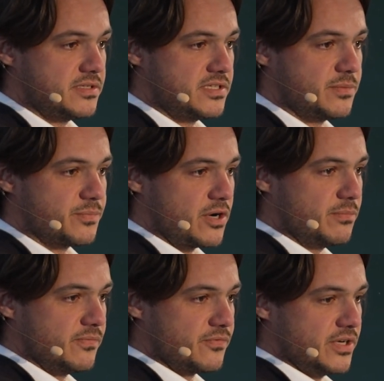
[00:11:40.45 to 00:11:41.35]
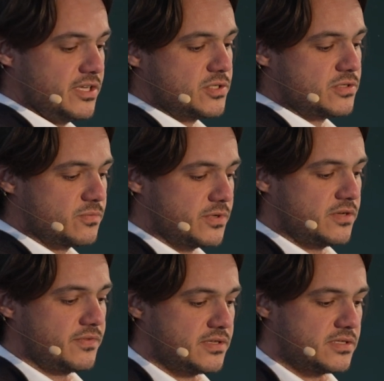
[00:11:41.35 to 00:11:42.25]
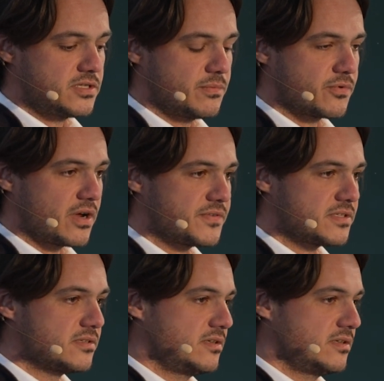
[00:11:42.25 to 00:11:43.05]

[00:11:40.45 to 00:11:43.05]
set problem for each one of these subgraphs,